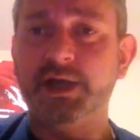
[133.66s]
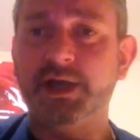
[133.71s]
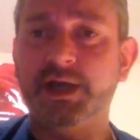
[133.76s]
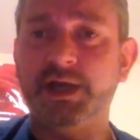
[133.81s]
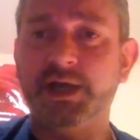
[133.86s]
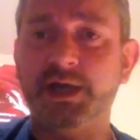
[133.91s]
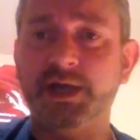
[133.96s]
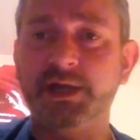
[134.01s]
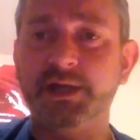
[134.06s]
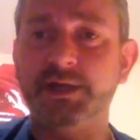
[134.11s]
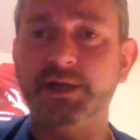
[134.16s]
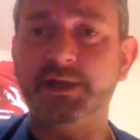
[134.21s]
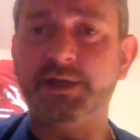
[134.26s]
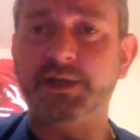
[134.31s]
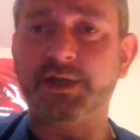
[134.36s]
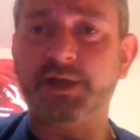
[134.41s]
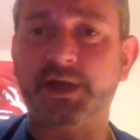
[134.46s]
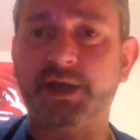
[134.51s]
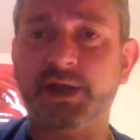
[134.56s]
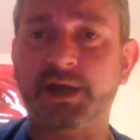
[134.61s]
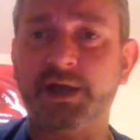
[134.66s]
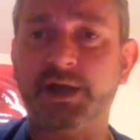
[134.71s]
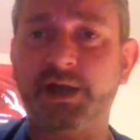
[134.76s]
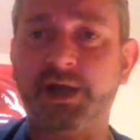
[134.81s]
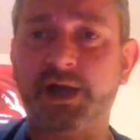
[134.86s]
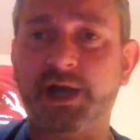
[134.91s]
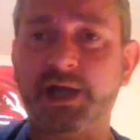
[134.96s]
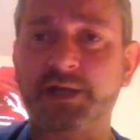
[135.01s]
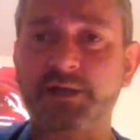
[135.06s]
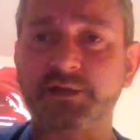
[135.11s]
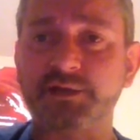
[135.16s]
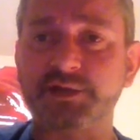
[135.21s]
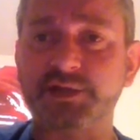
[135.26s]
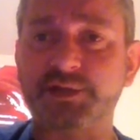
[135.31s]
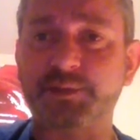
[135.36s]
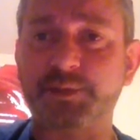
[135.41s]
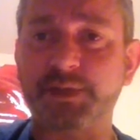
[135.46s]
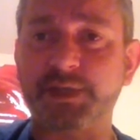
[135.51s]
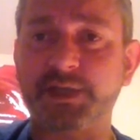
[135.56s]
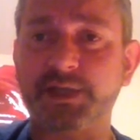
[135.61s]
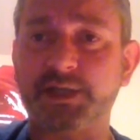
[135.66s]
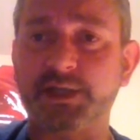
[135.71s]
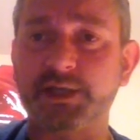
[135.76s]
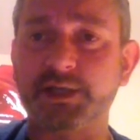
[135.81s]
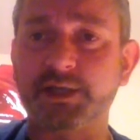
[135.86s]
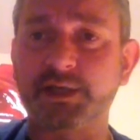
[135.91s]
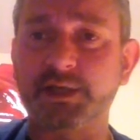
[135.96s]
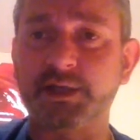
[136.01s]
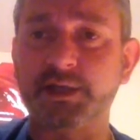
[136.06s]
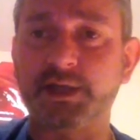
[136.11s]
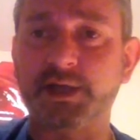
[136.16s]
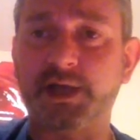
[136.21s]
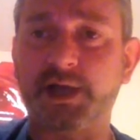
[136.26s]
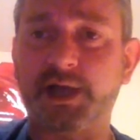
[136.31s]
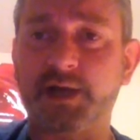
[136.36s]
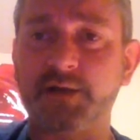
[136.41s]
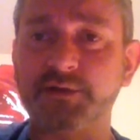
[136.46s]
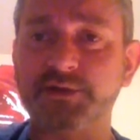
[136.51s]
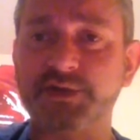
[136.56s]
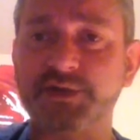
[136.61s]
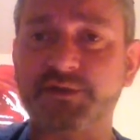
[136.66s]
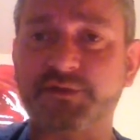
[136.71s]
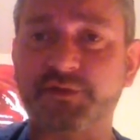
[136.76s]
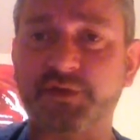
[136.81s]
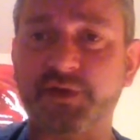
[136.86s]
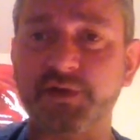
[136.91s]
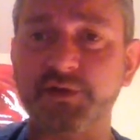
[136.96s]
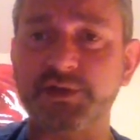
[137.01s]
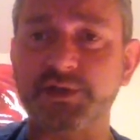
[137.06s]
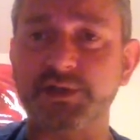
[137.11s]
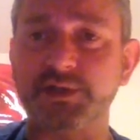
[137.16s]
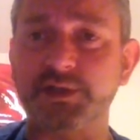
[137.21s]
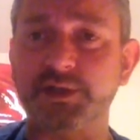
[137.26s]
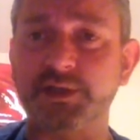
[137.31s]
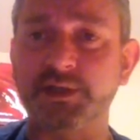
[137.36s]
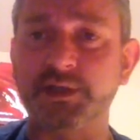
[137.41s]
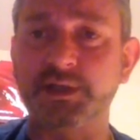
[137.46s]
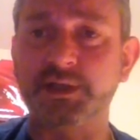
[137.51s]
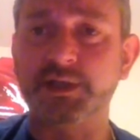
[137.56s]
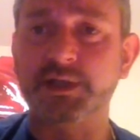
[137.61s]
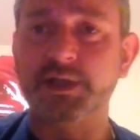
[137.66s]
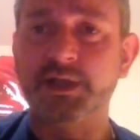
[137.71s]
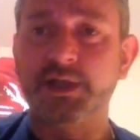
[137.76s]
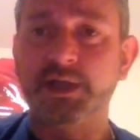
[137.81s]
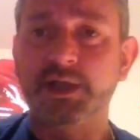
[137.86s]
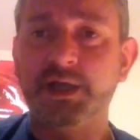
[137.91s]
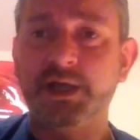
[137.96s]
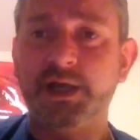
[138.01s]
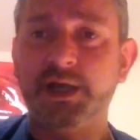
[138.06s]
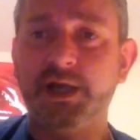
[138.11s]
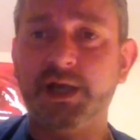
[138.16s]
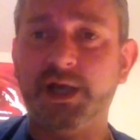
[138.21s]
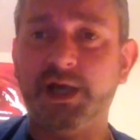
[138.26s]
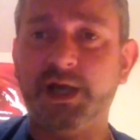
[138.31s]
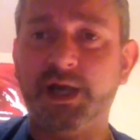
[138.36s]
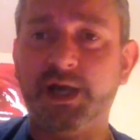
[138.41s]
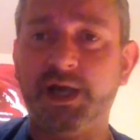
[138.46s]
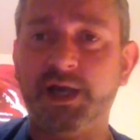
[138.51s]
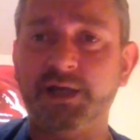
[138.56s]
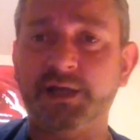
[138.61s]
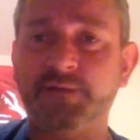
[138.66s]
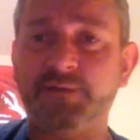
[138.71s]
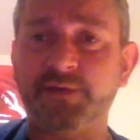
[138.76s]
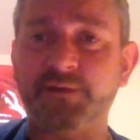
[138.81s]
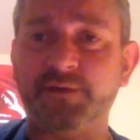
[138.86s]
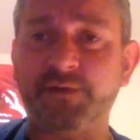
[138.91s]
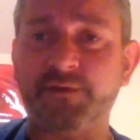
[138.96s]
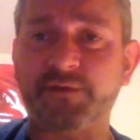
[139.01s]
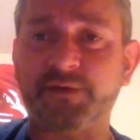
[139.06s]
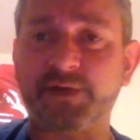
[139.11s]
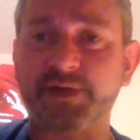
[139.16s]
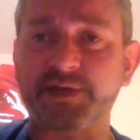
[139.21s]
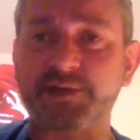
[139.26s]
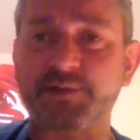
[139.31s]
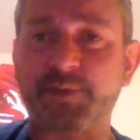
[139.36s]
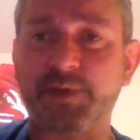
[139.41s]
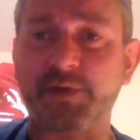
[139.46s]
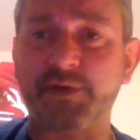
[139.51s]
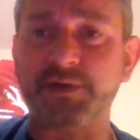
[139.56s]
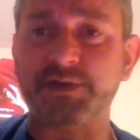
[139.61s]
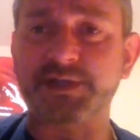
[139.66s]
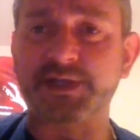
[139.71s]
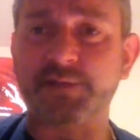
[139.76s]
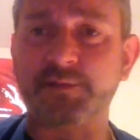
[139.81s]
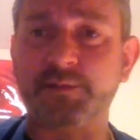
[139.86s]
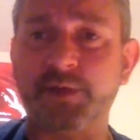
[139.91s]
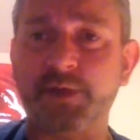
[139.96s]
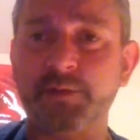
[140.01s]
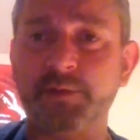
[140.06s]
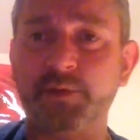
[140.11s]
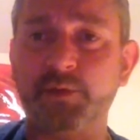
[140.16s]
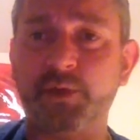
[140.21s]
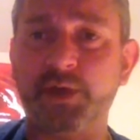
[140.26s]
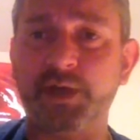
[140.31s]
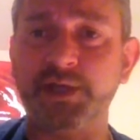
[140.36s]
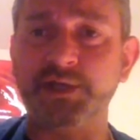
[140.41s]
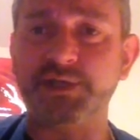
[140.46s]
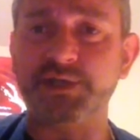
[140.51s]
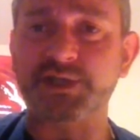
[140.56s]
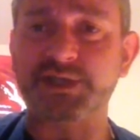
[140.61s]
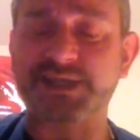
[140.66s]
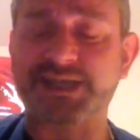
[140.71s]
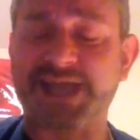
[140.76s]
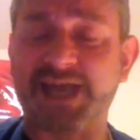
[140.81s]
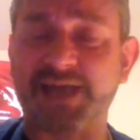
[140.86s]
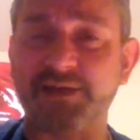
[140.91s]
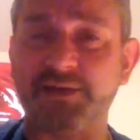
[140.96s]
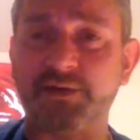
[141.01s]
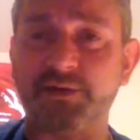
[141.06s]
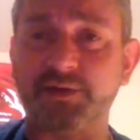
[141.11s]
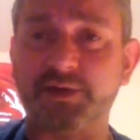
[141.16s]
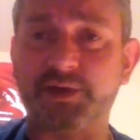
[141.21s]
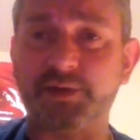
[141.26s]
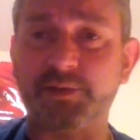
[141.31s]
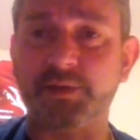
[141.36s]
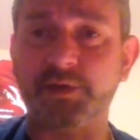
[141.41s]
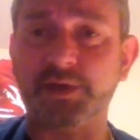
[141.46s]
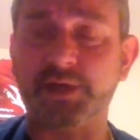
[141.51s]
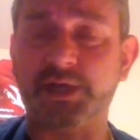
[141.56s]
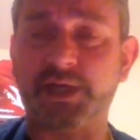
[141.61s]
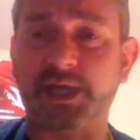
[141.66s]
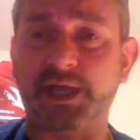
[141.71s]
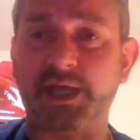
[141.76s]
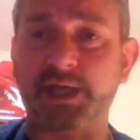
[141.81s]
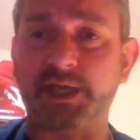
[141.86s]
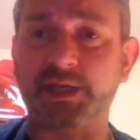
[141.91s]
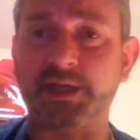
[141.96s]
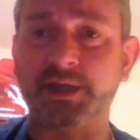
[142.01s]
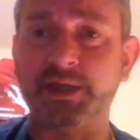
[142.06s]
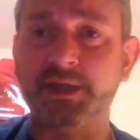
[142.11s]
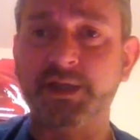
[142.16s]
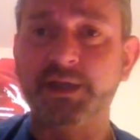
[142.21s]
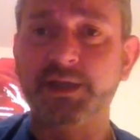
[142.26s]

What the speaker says: and I couldn't speak. I was just frozen. And if you've ever experienced that moment where you just cannot communicate,